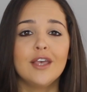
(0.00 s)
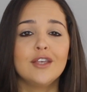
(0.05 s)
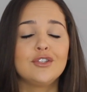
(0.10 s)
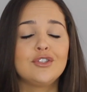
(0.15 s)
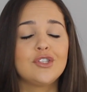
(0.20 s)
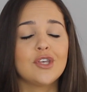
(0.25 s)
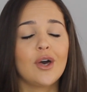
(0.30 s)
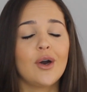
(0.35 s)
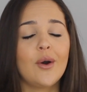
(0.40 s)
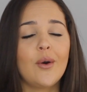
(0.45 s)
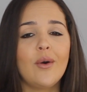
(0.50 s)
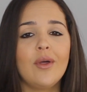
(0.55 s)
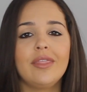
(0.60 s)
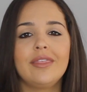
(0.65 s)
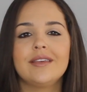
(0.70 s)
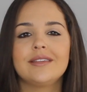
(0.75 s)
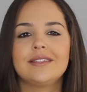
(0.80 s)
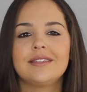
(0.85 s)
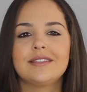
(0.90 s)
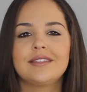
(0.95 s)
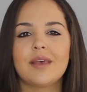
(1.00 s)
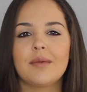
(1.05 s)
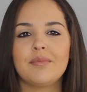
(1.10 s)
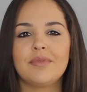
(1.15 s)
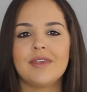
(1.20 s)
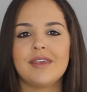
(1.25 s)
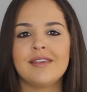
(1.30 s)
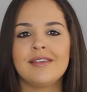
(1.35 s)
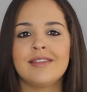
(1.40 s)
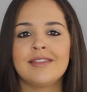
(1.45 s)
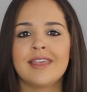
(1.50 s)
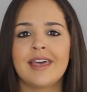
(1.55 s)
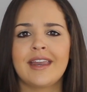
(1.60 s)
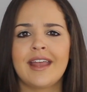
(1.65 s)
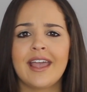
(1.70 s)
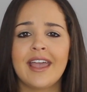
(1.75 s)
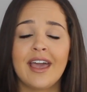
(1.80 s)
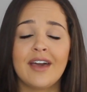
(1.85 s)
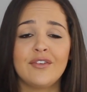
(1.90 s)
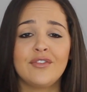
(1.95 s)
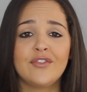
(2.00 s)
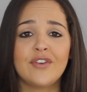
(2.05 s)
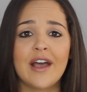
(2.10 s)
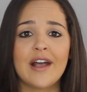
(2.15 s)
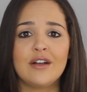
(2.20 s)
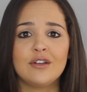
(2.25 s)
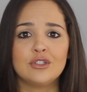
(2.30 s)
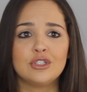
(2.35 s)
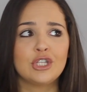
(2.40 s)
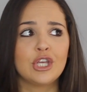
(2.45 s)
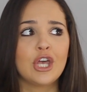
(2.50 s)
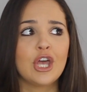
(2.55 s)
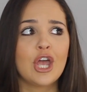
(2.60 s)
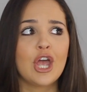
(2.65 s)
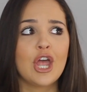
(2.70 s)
So this is something that I have found